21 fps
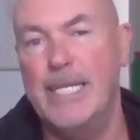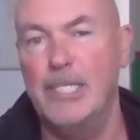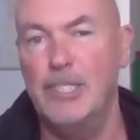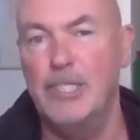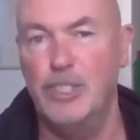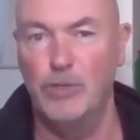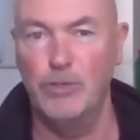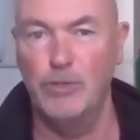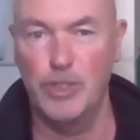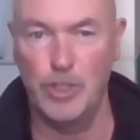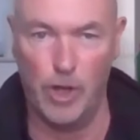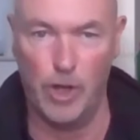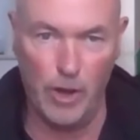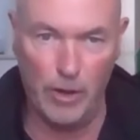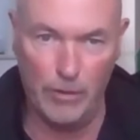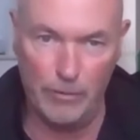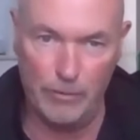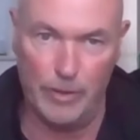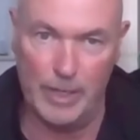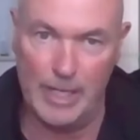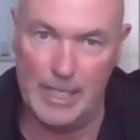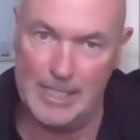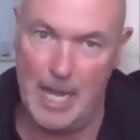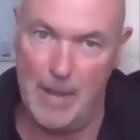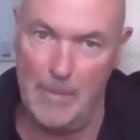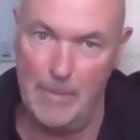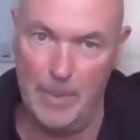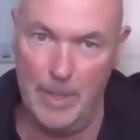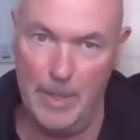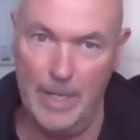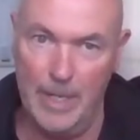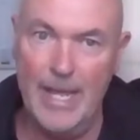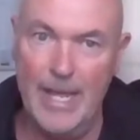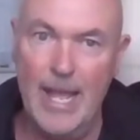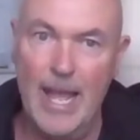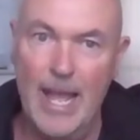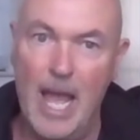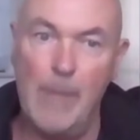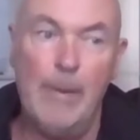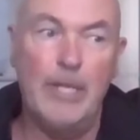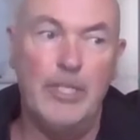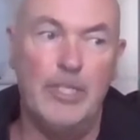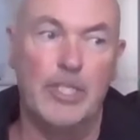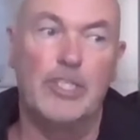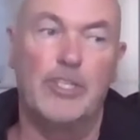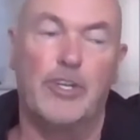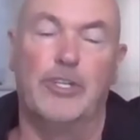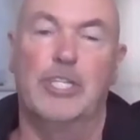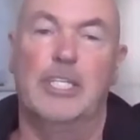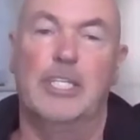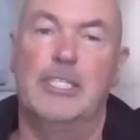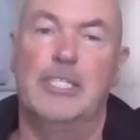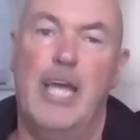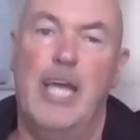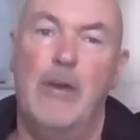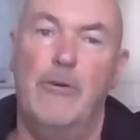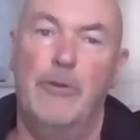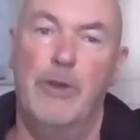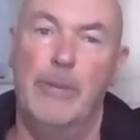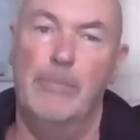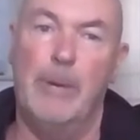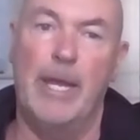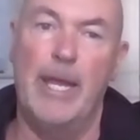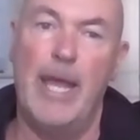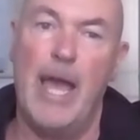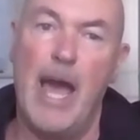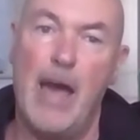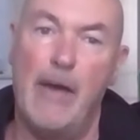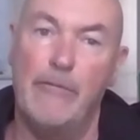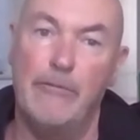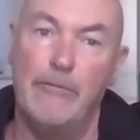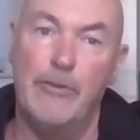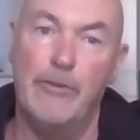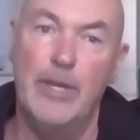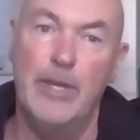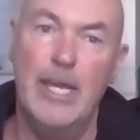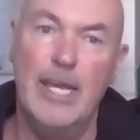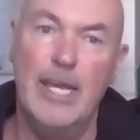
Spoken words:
gets too tall, for example, I might just cut it down by half,